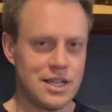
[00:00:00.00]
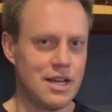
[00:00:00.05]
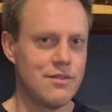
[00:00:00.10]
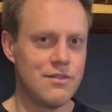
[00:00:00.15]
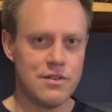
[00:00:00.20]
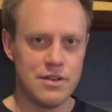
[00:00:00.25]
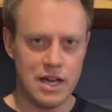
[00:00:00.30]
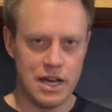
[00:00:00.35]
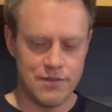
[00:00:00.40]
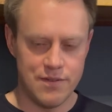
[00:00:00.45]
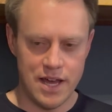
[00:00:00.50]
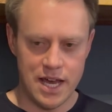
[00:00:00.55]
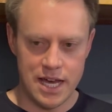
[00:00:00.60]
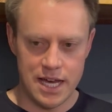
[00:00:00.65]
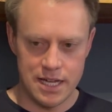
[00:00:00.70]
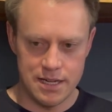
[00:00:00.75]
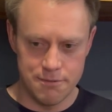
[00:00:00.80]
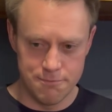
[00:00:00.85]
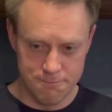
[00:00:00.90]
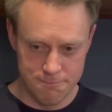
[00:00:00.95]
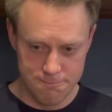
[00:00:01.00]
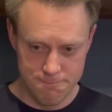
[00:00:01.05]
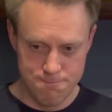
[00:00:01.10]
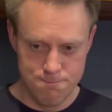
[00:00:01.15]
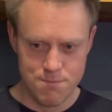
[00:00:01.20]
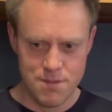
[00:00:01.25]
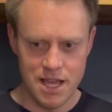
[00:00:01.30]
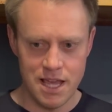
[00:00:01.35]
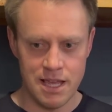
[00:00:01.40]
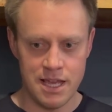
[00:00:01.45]
I've had,
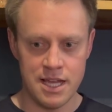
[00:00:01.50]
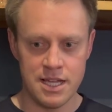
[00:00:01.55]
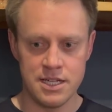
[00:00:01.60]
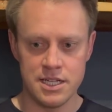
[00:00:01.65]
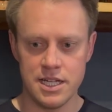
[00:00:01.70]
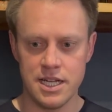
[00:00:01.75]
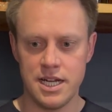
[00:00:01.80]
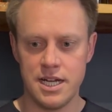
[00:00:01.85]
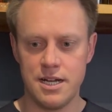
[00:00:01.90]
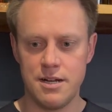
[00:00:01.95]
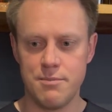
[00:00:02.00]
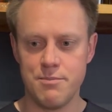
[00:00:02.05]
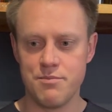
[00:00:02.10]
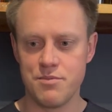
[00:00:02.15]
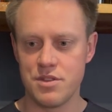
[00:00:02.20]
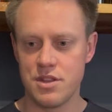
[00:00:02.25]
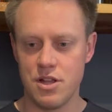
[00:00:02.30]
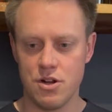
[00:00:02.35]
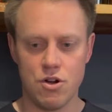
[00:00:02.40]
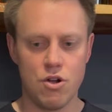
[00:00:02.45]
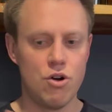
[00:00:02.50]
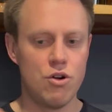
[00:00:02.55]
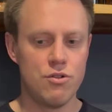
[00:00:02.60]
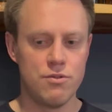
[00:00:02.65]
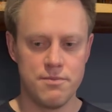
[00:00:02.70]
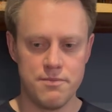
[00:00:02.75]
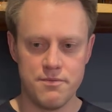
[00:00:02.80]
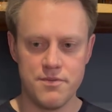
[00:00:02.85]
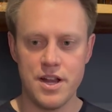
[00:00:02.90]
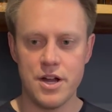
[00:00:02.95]
and they're
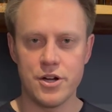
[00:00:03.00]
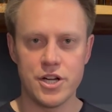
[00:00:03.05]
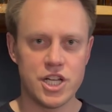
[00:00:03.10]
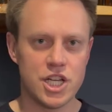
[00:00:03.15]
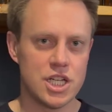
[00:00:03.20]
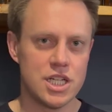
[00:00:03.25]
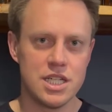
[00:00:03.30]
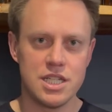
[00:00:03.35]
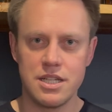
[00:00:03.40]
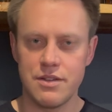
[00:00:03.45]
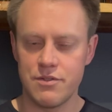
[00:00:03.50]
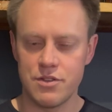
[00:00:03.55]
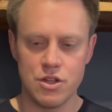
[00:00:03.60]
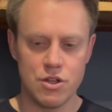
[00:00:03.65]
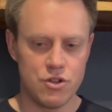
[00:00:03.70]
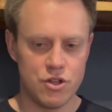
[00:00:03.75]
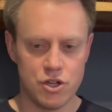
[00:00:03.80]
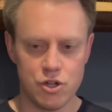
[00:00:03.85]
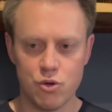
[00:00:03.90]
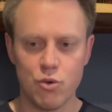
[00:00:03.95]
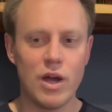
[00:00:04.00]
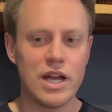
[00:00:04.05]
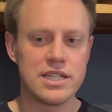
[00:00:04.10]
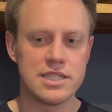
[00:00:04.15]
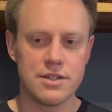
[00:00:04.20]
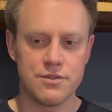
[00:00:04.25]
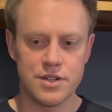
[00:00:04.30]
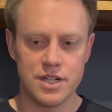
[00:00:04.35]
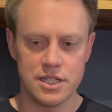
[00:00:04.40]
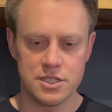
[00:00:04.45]
all very good, even though they're quite
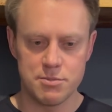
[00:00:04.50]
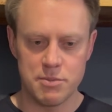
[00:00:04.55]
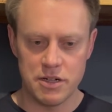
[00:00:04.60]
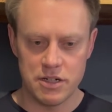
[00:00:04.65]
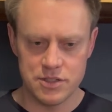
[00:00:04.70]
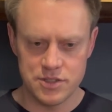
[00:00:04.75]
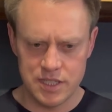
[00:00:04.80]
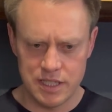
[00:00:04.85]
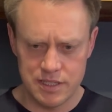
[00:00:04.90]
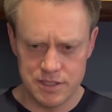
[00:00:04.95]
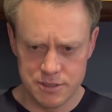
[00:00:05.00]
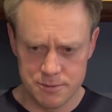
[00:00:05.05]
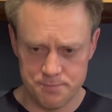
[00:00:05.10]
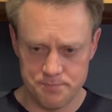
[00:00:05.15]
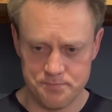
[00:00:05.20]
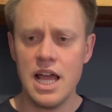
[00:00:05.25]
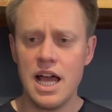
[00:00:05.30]
different experiences.